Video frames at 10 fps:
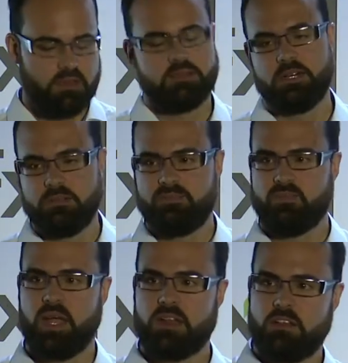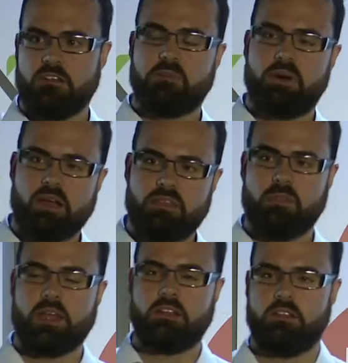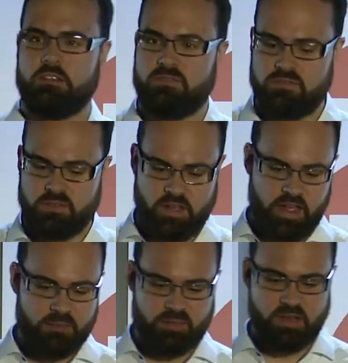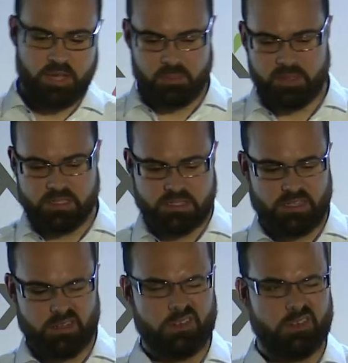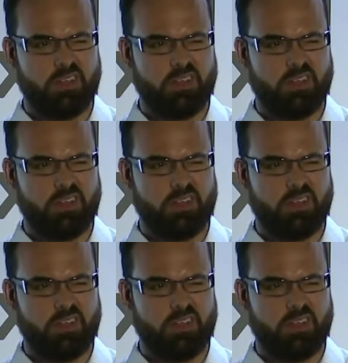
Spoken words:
Well, we had a lot of Python, we had a lot of API bits, so